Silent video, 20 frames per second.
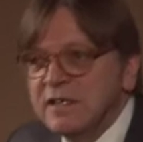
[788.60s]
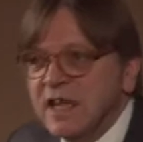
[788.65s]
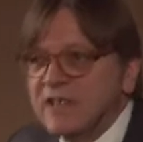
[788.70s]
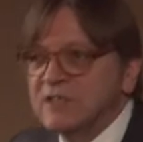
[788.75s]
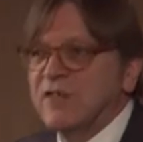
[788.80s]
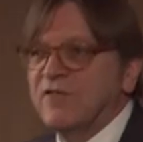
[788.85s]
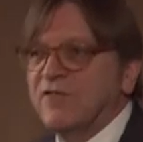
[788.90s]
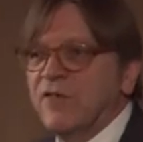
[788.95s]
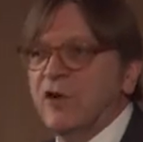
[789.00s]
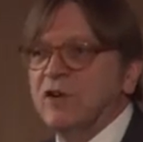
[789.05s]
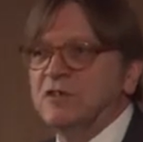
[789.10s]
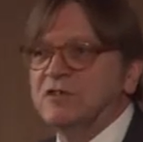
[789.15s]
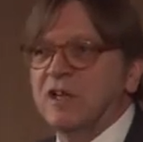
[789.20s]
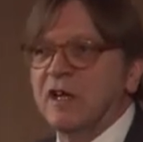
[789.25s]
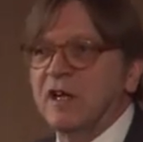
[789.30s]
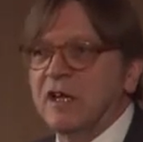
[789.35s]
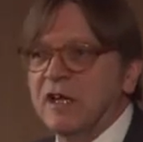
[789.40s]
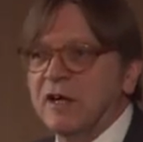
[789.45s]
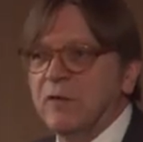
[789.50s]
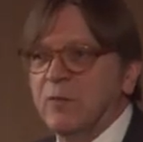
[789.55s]
That's the first
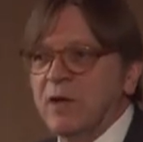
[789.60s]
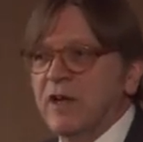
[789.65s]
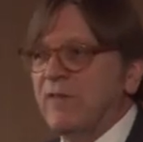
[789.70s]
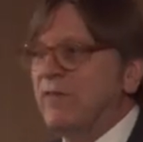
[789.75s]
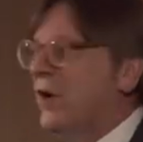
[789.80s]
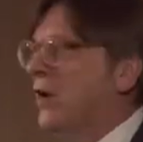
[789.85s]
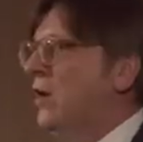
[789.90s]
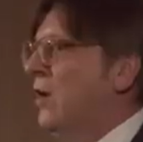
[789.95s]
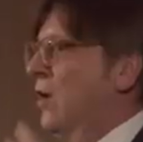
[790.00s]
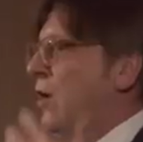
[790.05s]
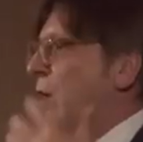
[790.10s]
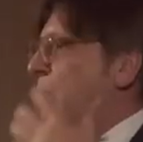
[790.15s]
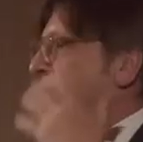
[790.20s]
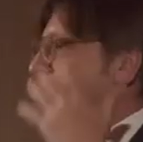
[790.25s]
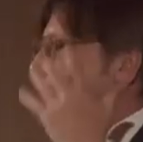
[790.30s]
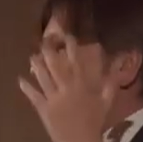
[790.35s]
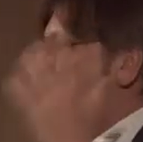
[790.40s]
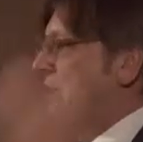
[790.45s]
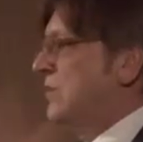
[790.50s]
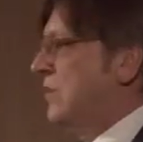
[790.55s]
thing. And we have a
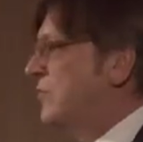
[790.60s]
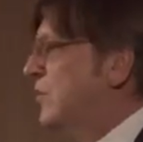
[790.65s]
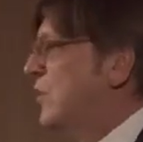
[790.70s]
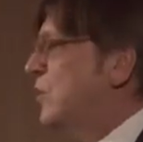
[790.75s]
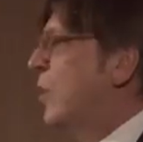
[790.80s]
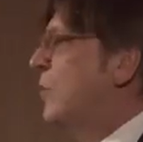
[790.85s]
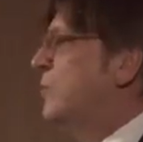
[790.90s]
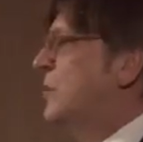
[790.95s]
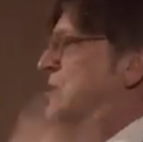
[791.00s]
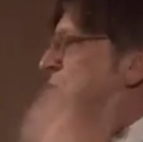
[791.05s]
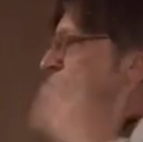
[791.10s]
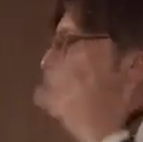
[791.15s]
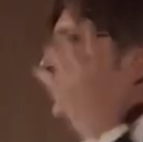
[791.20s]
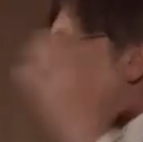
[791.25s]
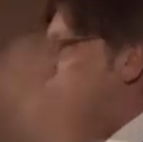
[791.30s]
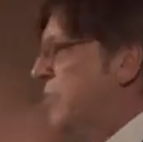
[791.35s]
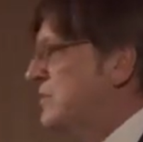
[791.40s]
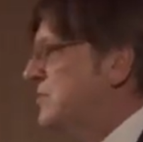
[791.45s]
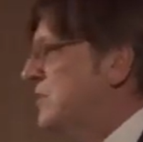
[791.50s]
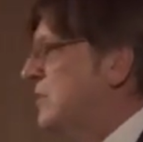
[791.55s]
president of the Commission,
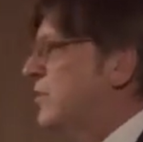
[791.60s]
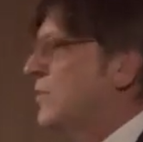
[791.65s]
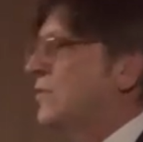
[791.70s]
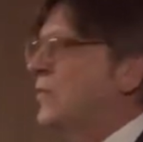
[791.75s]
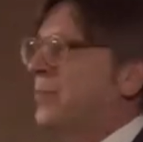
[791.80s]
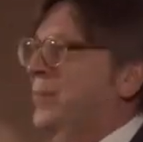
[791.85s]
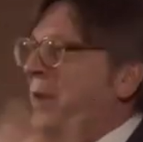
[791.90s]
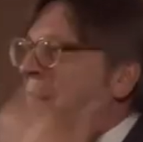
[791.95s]
a president of the